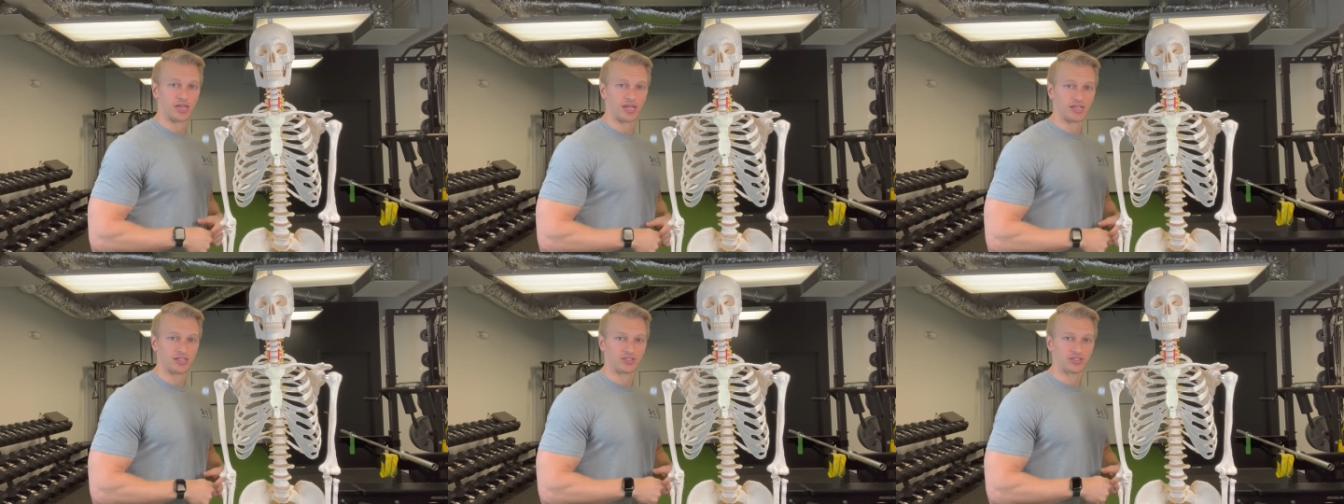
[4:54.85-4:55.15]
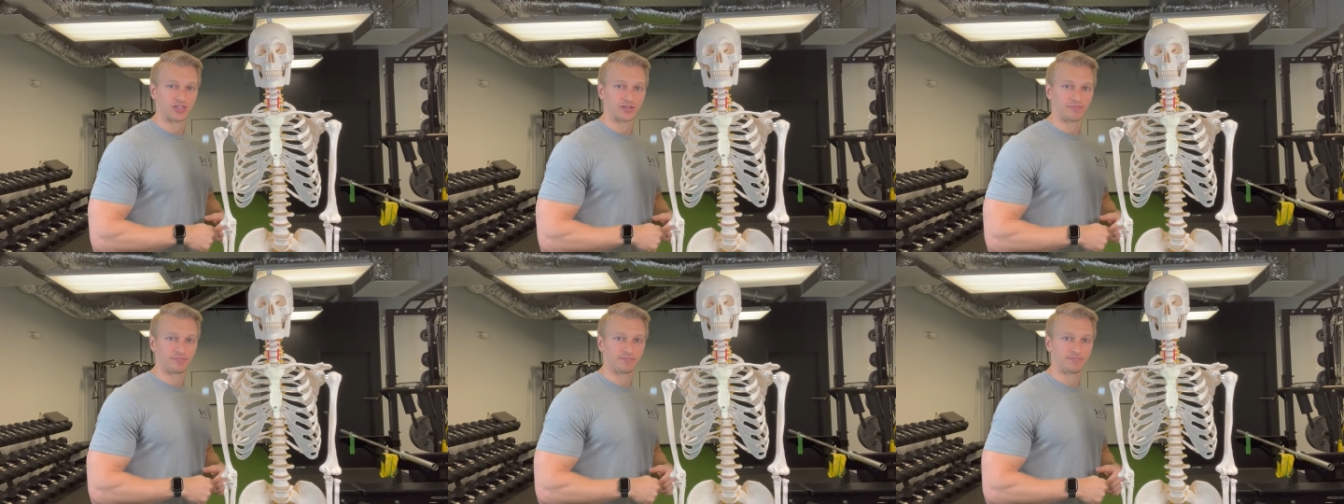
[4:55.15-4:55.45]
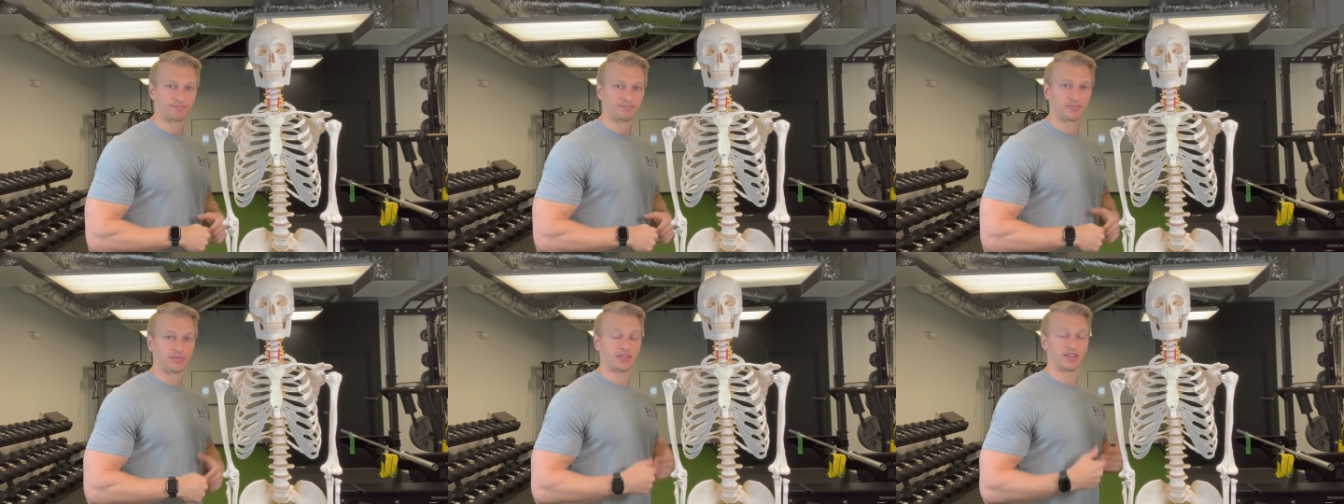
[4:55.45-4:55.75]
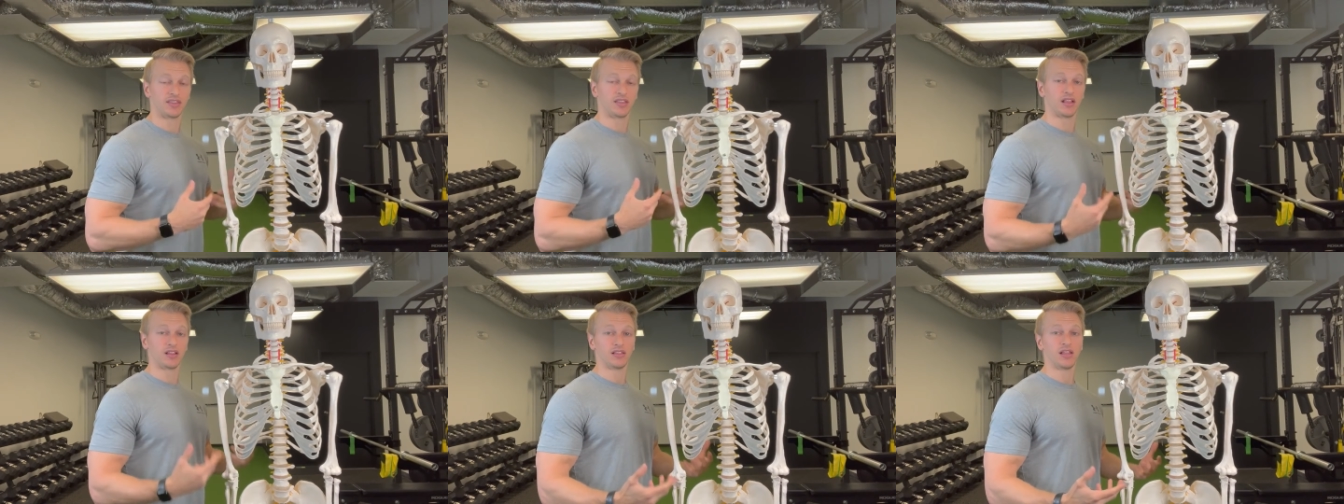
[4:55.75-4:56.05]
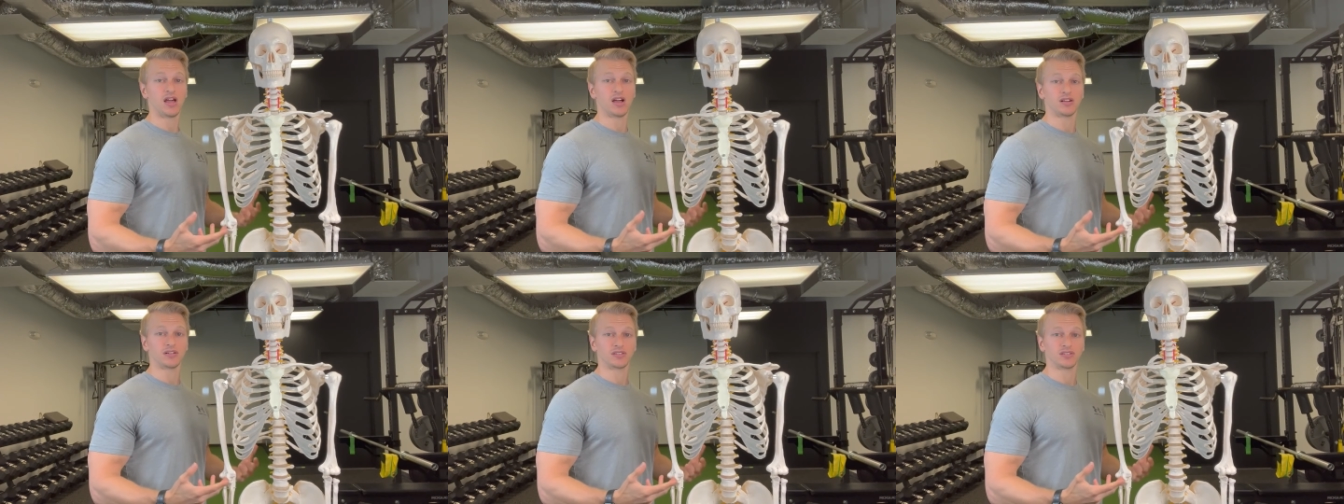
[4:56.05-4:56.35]
cage the
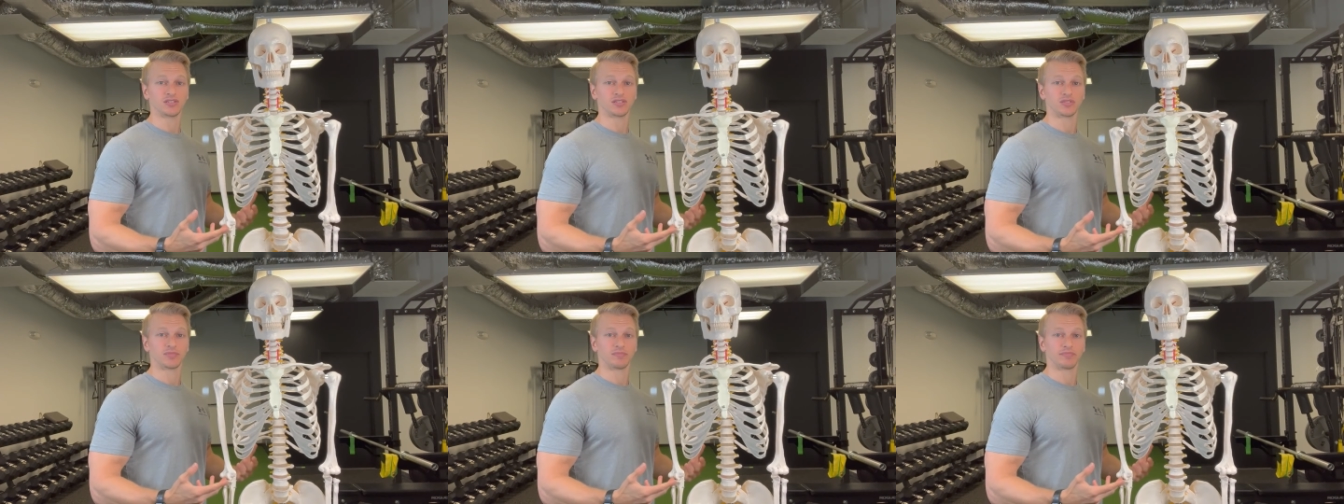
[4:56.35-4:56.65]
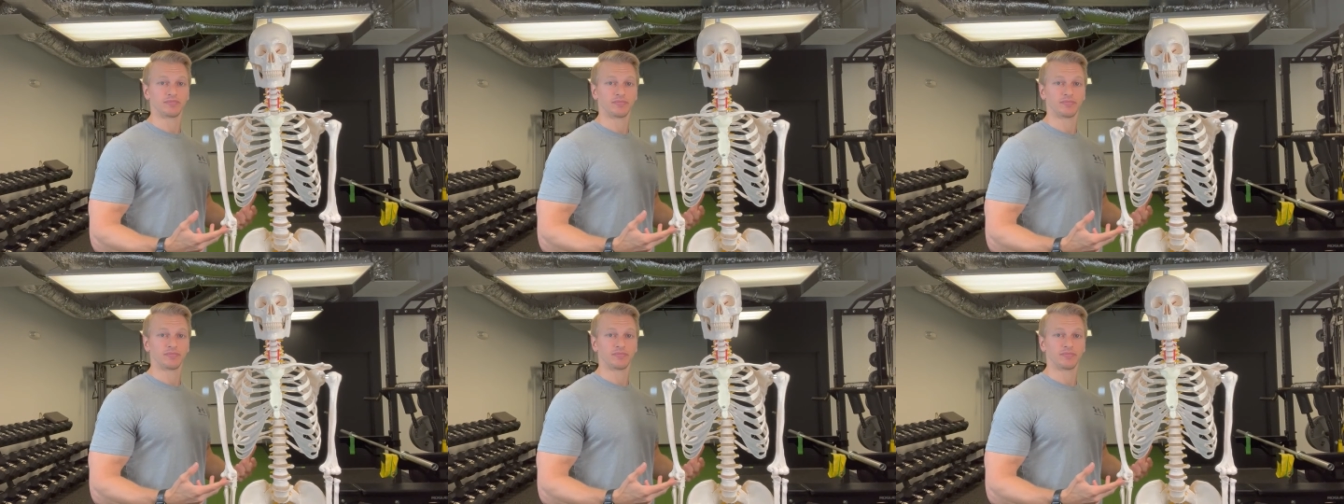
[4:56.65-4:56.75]
lungs.